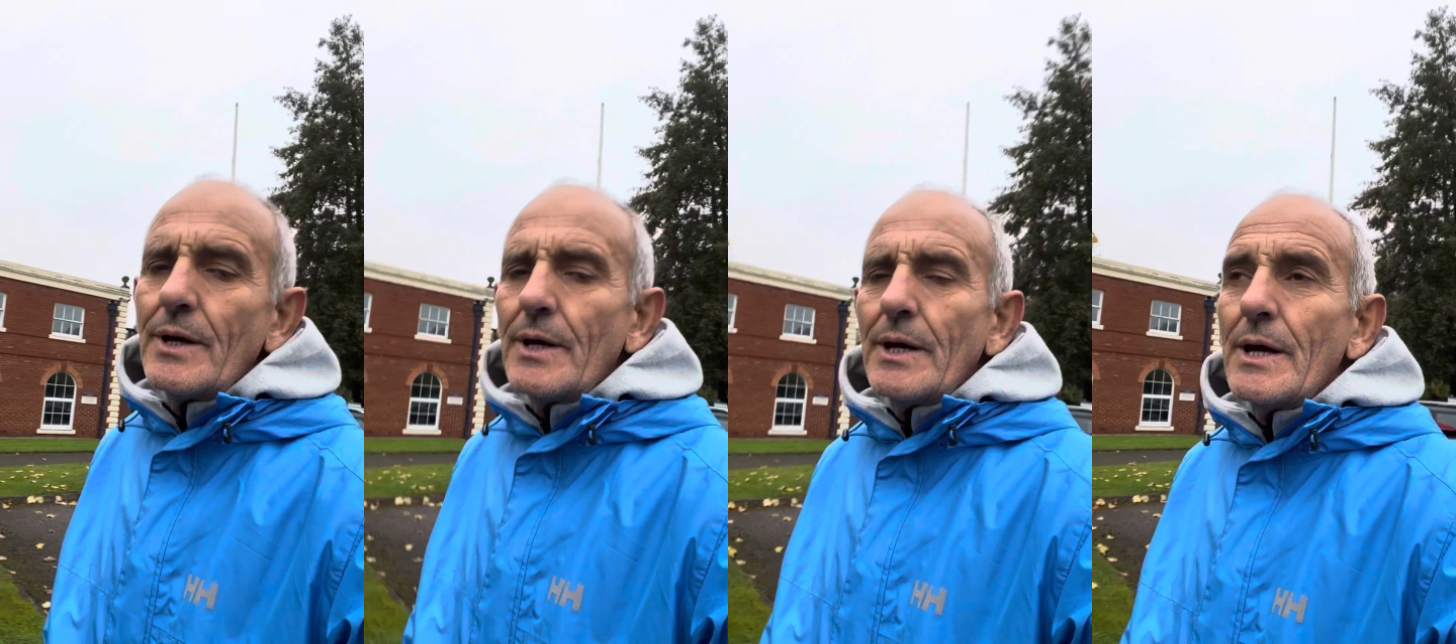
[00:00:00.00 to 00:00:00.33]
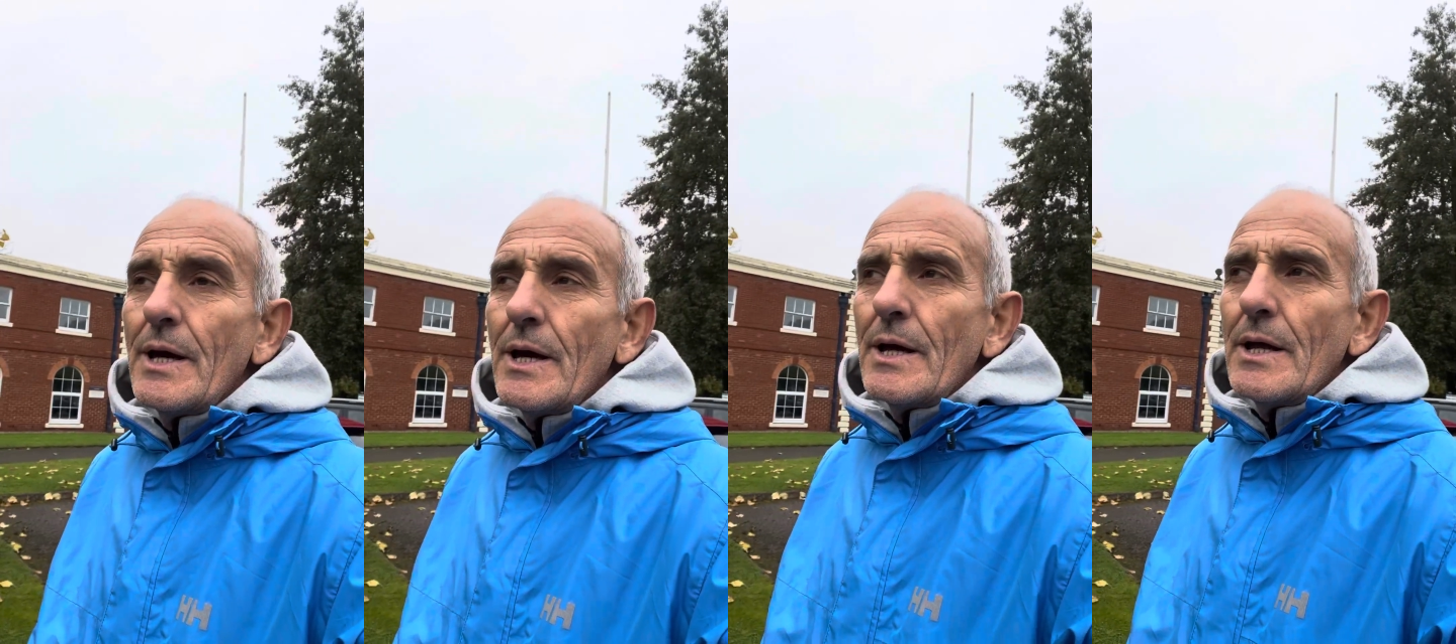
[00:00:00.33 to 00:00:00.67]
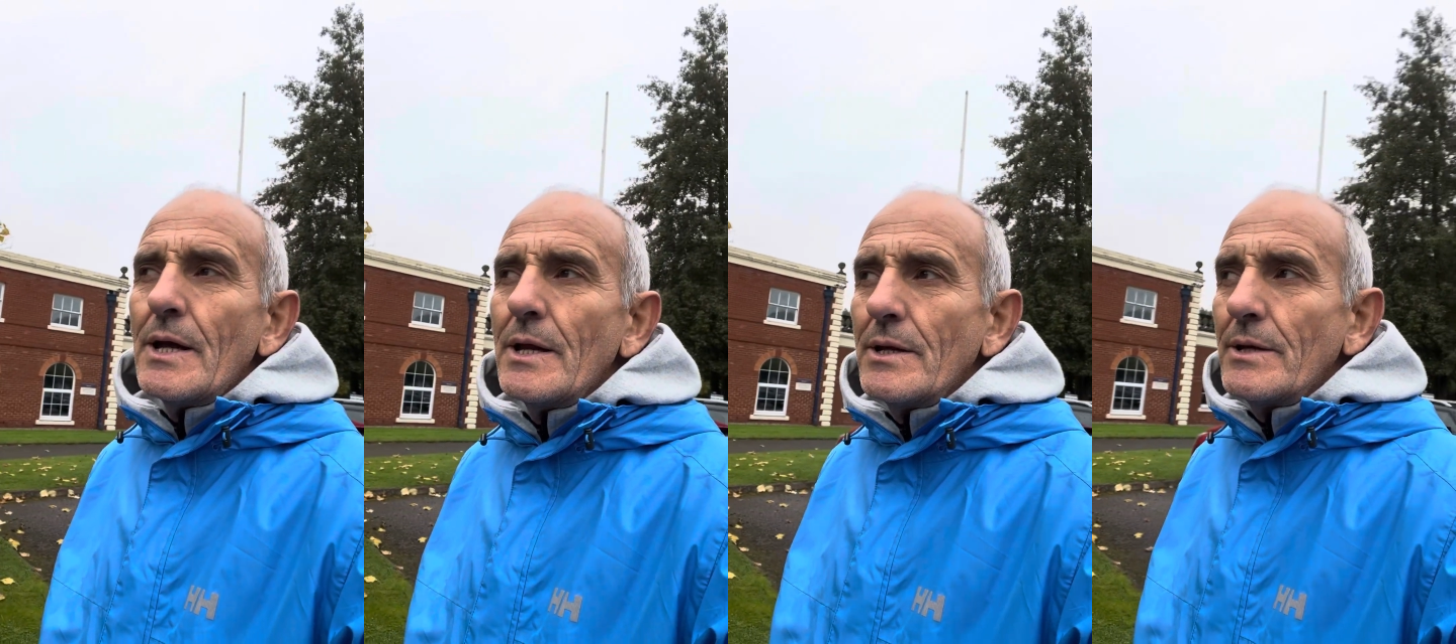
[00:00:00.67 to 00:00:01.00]

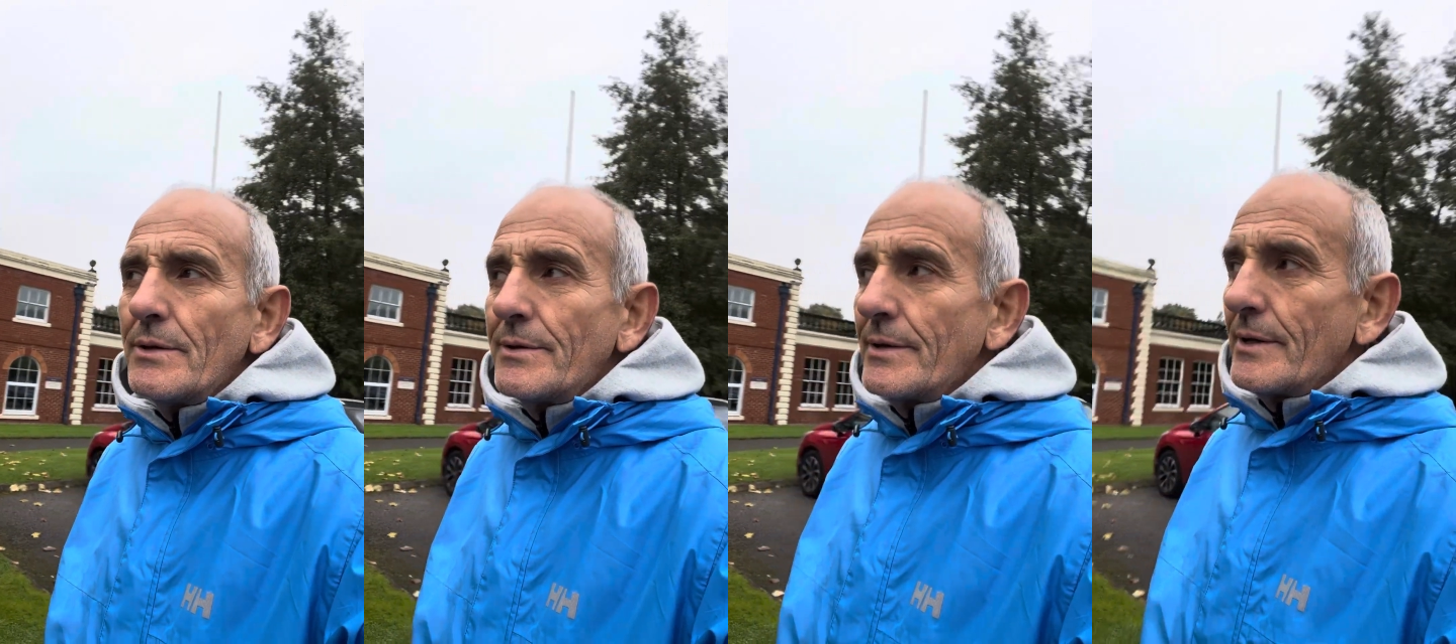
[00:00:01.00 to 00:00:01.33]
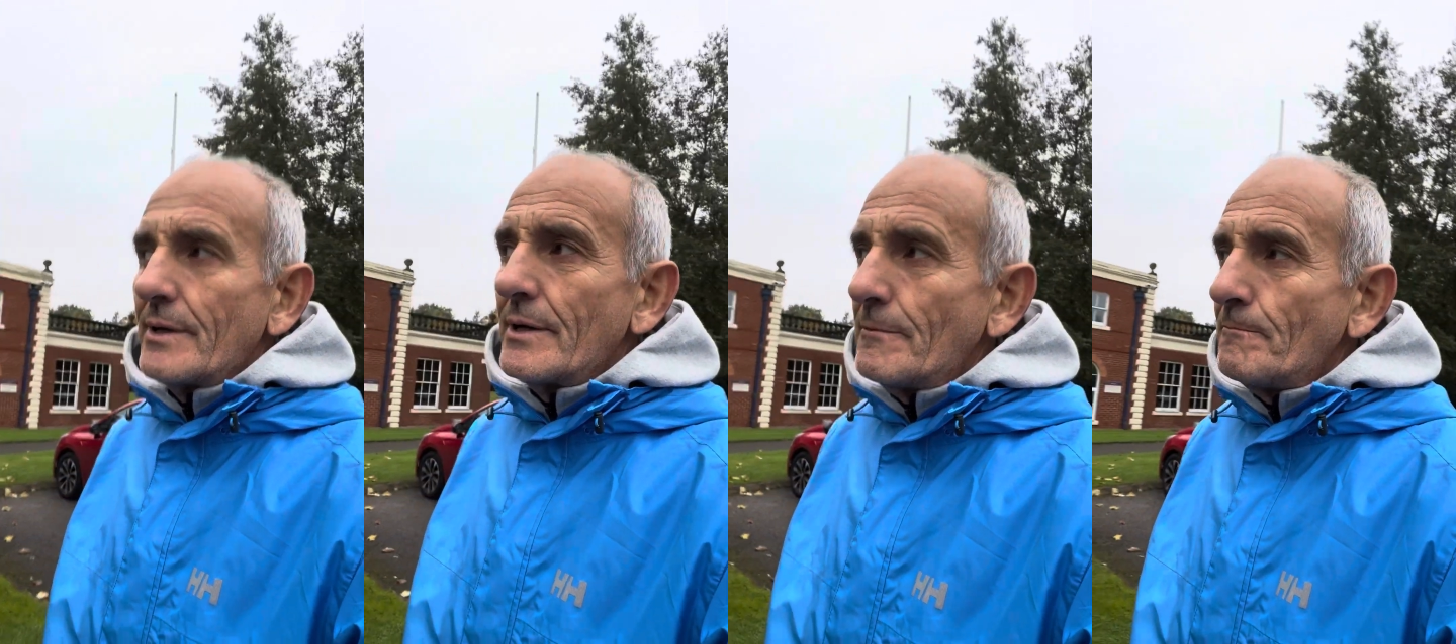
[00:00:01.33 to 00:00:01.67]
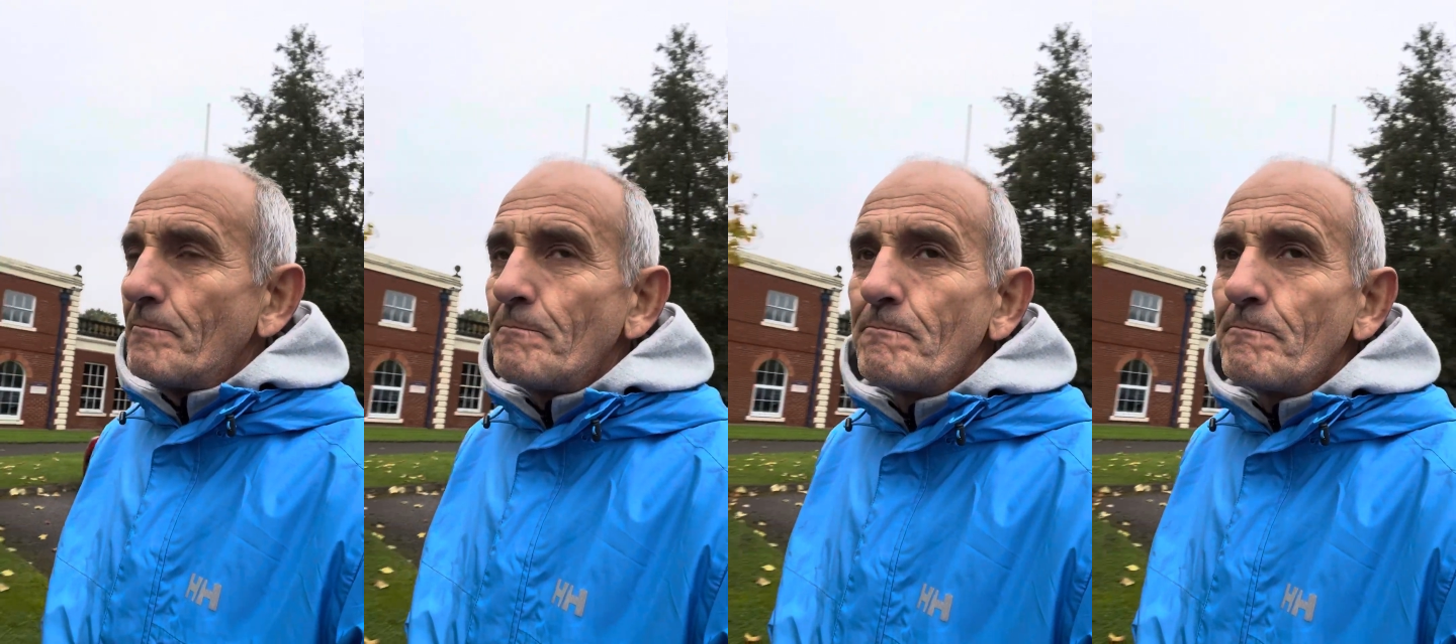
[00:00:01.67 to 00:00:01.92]
and um,